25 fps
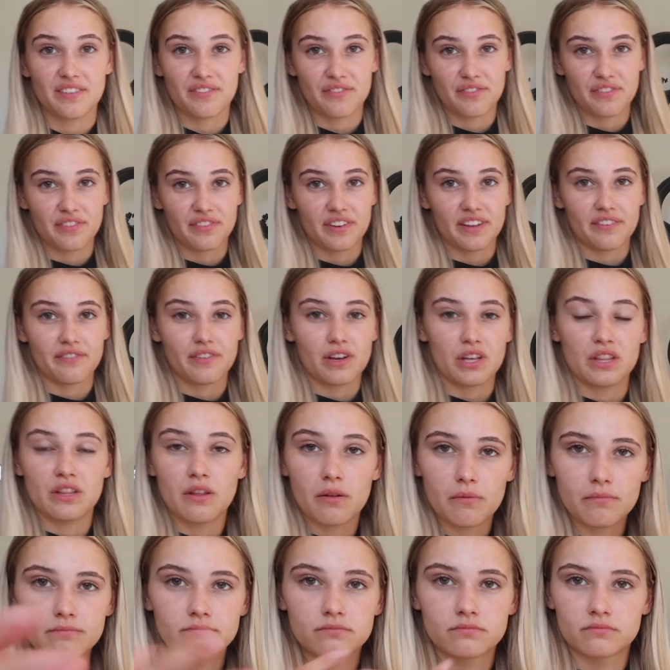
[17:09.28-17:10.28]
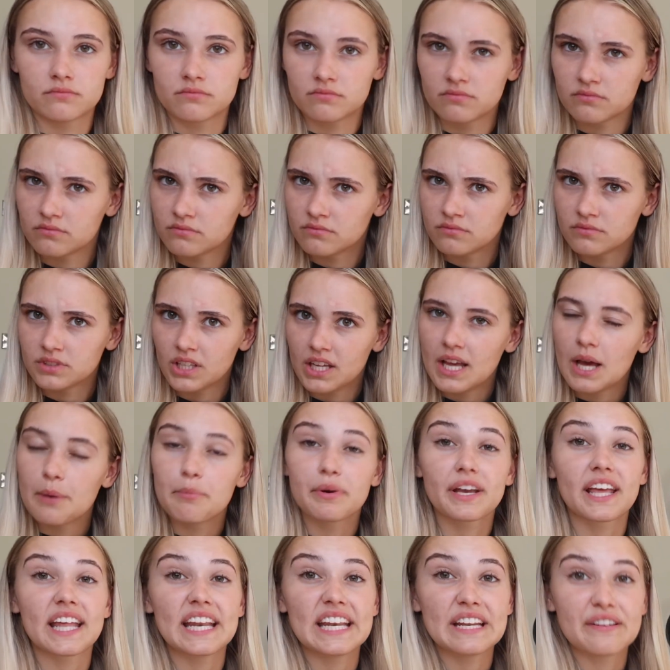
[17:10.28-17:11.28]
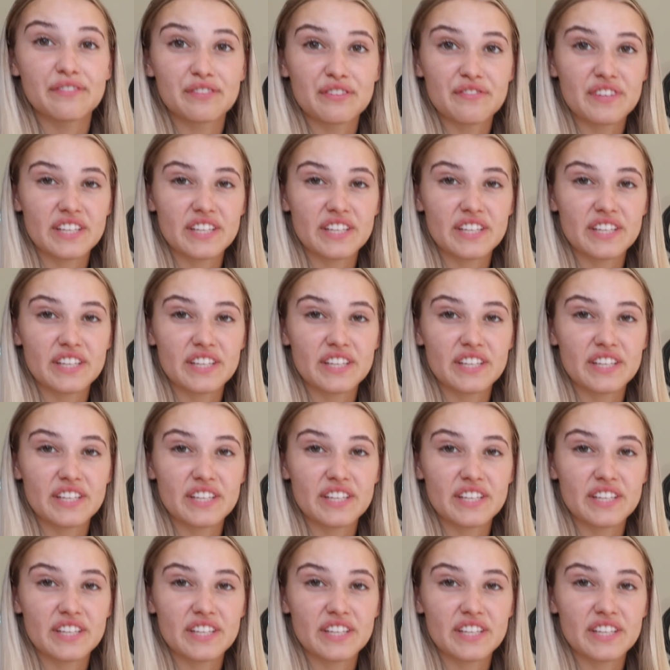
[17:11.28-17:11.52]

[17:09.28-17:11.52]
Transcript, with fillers: of the, beginning of the